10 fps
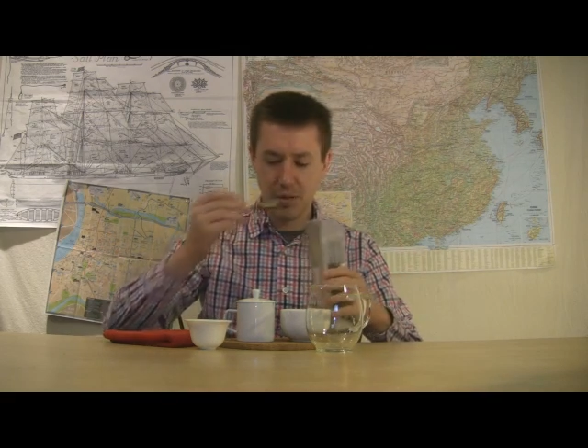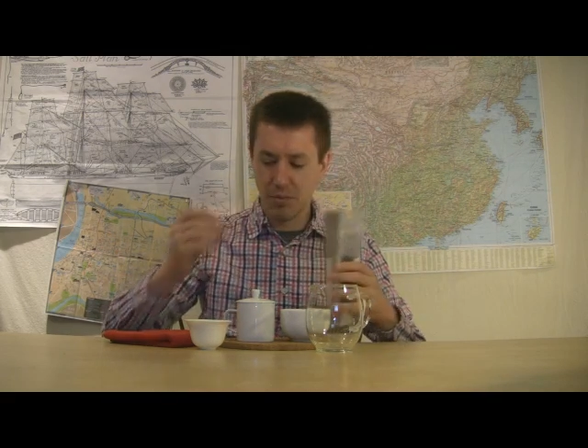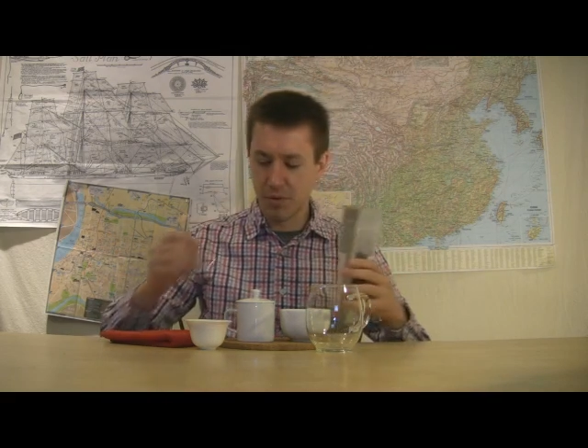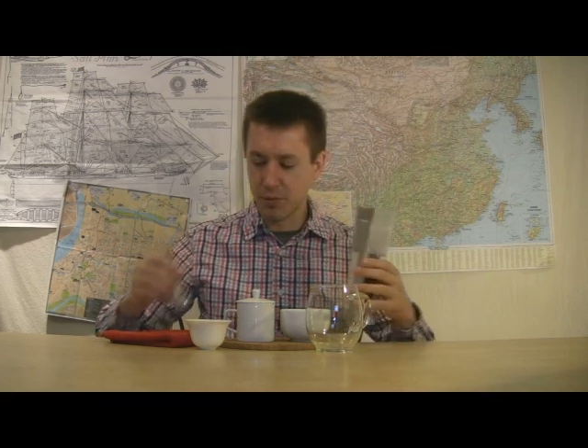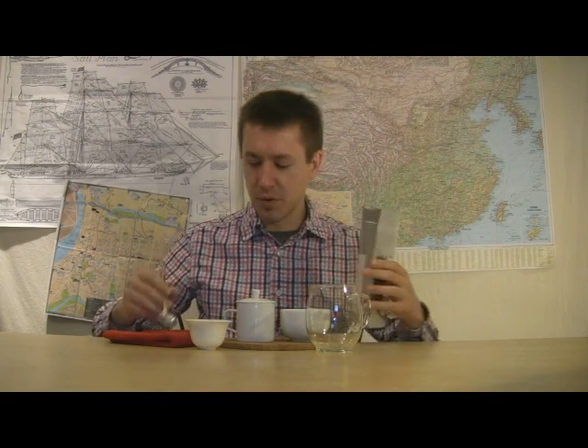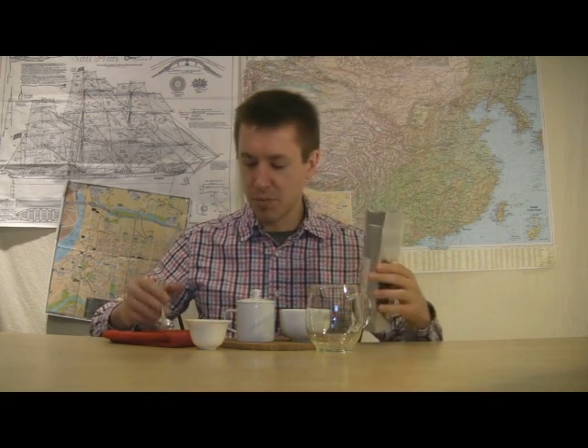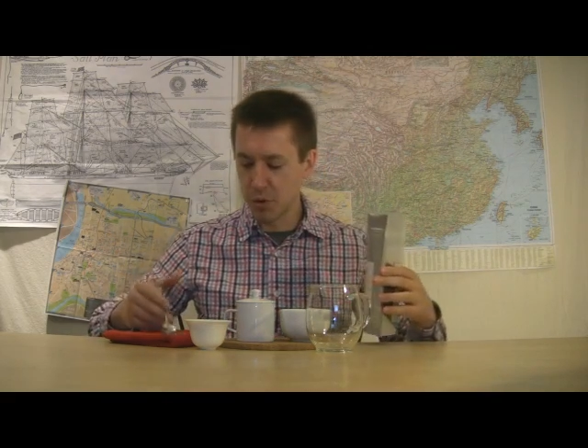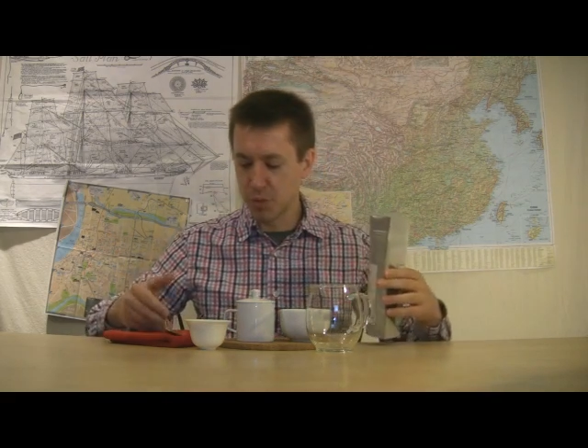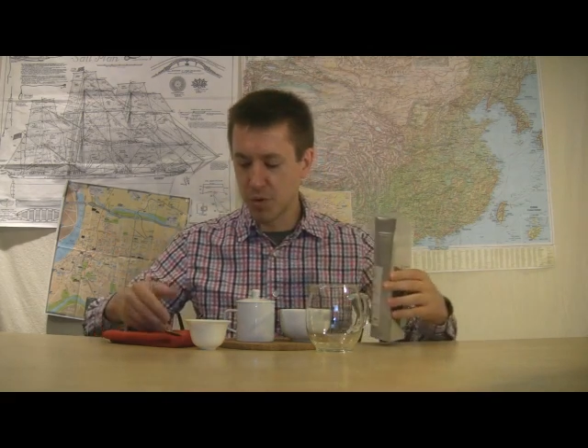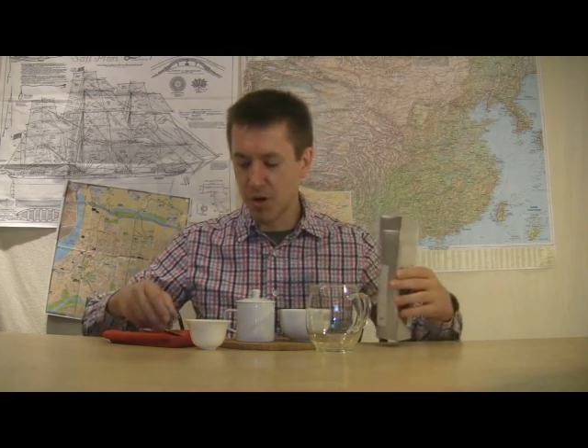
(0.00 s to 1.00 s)
But for the
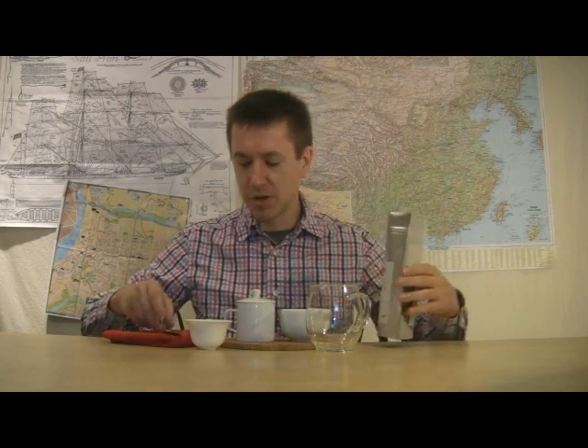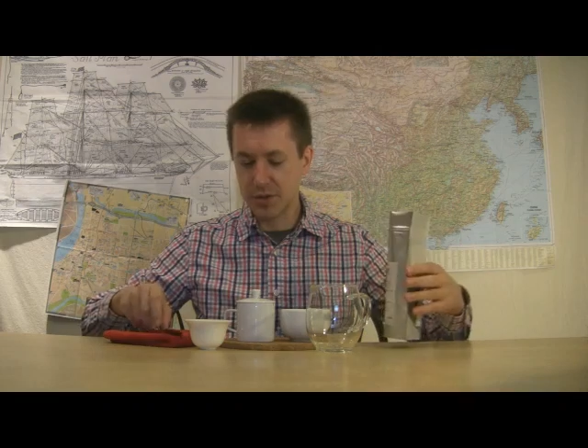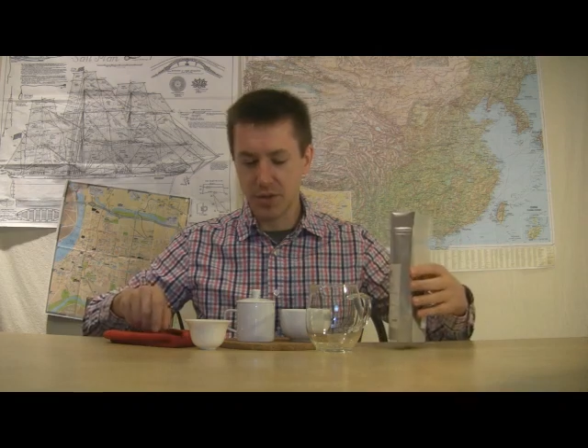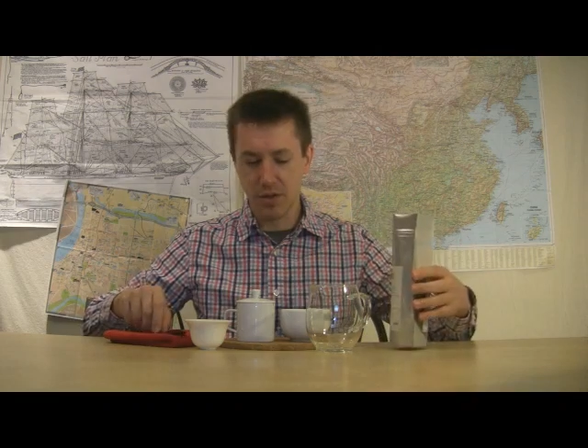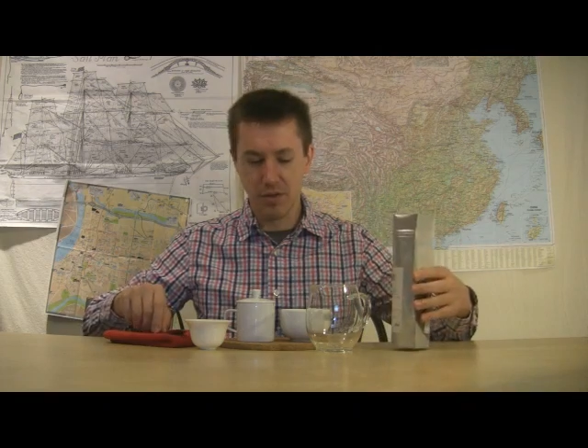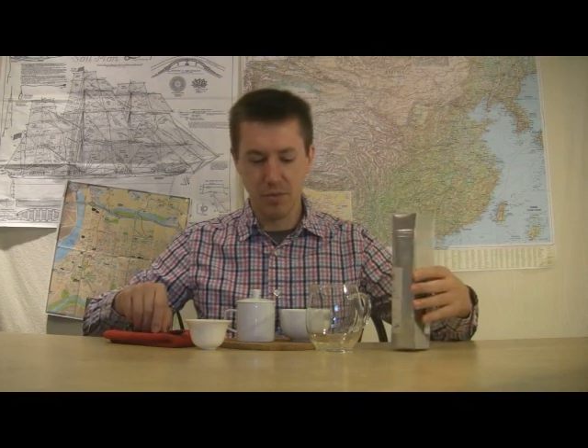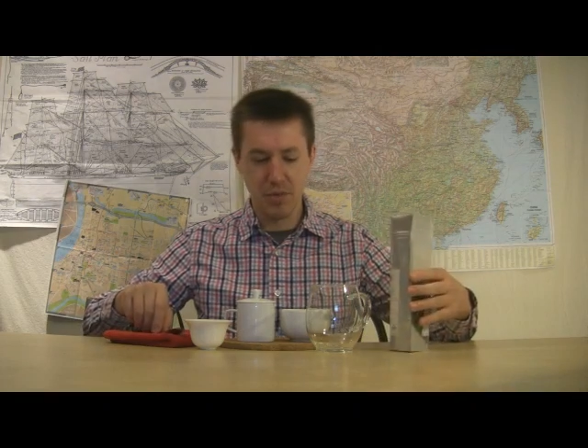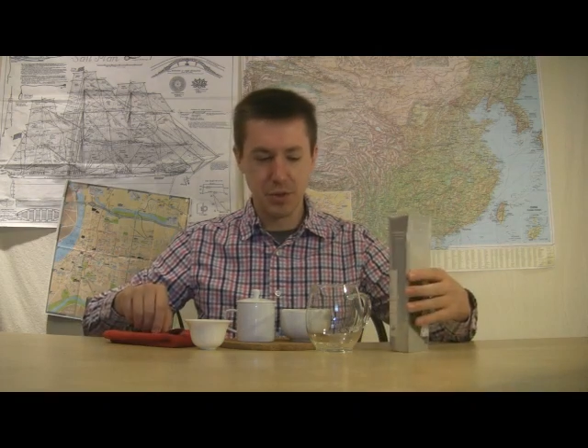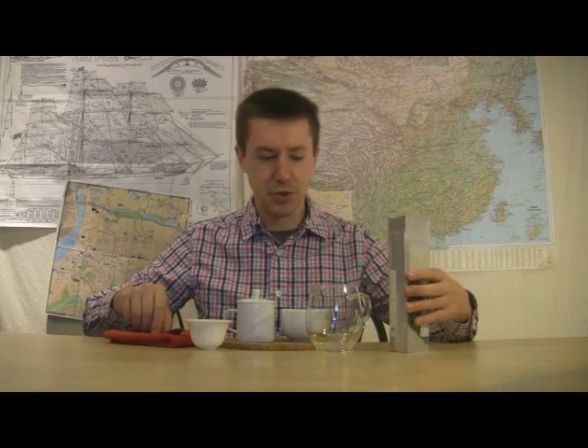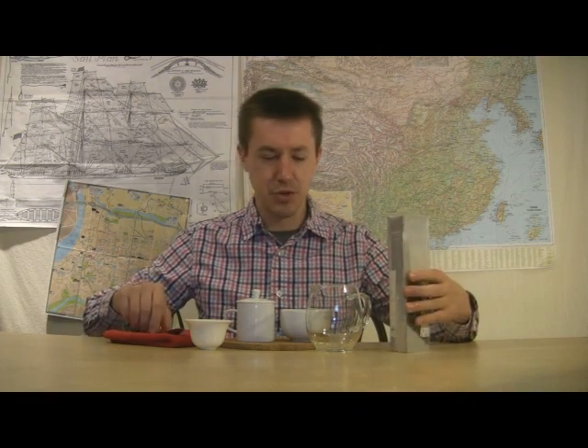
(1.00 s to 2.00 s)
most part, it's the
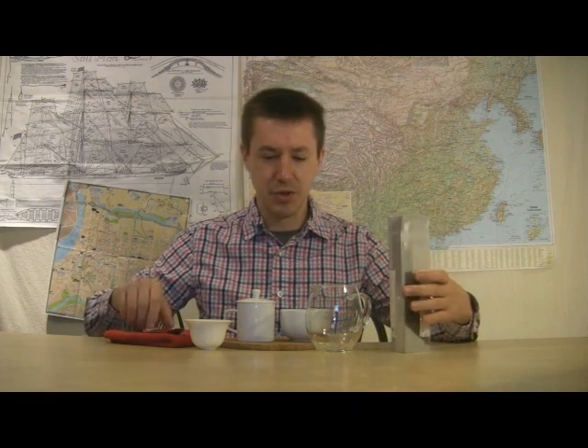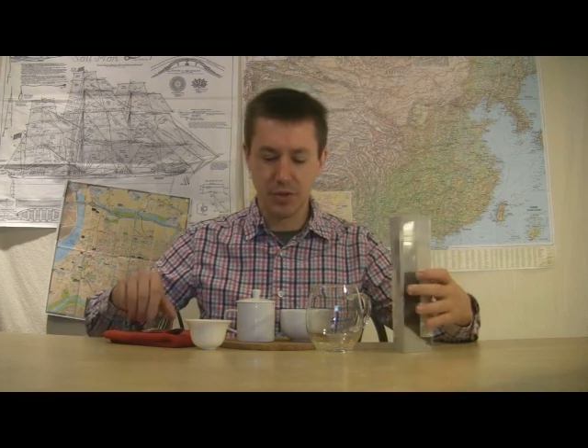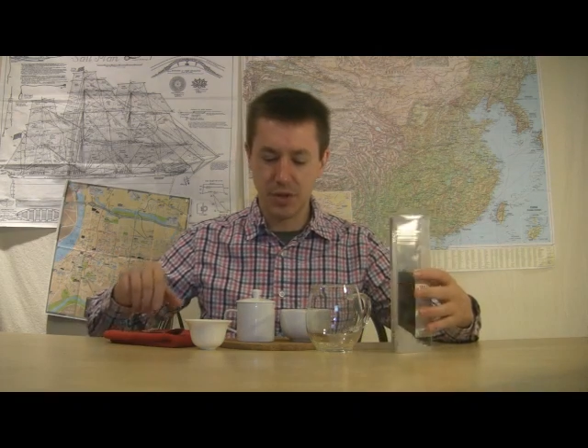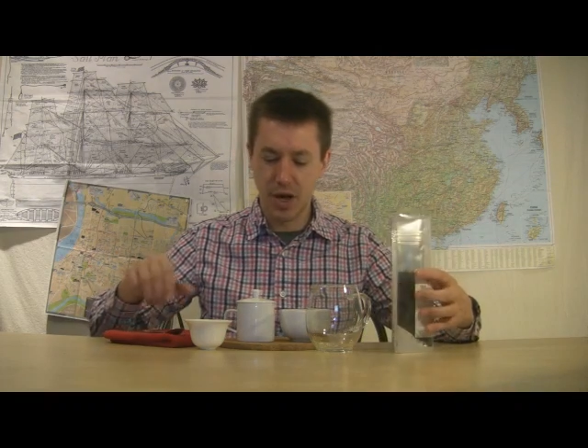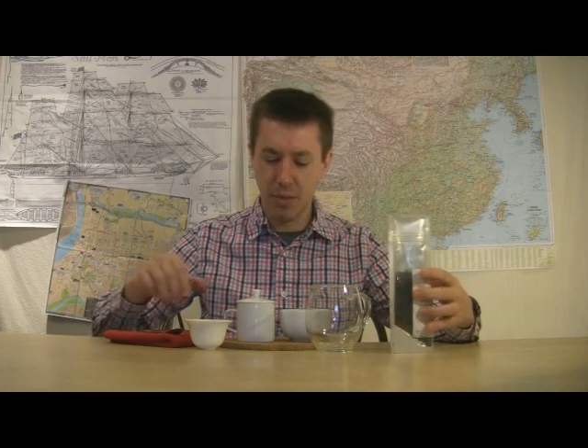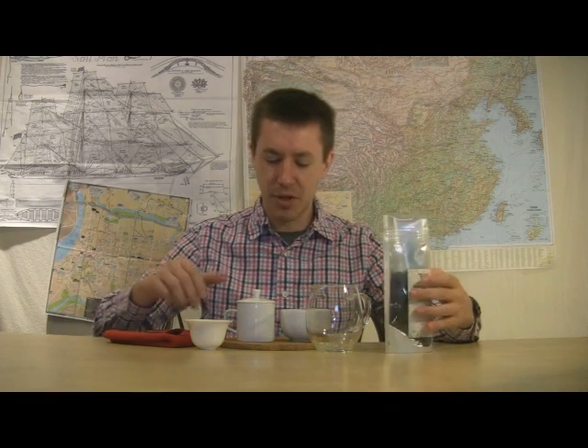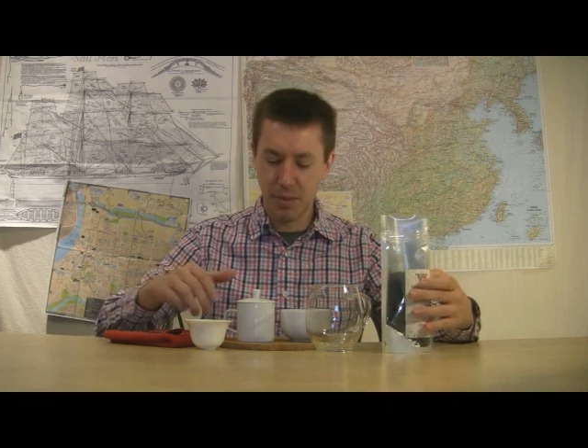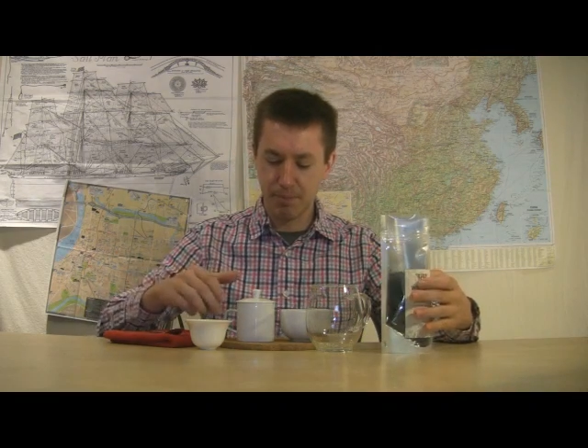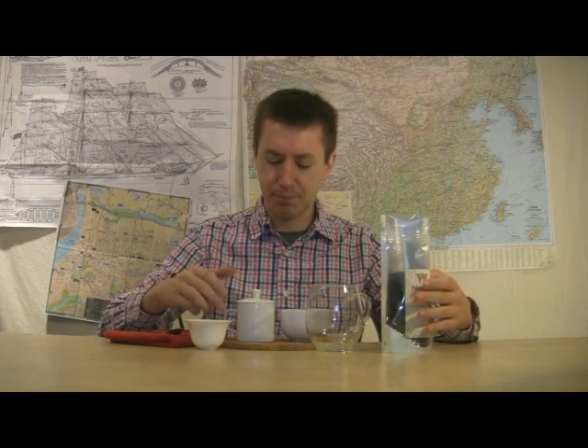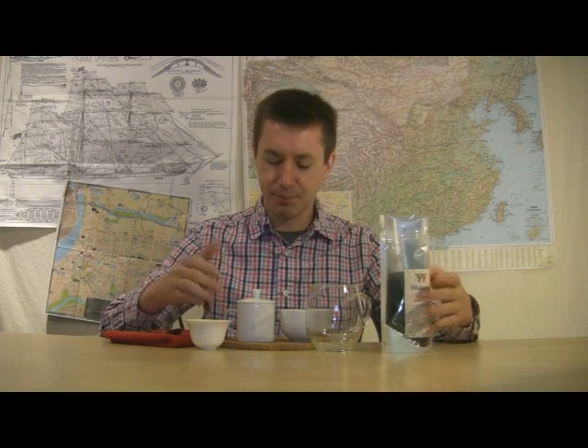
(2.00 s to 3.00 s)
bister is the dominant.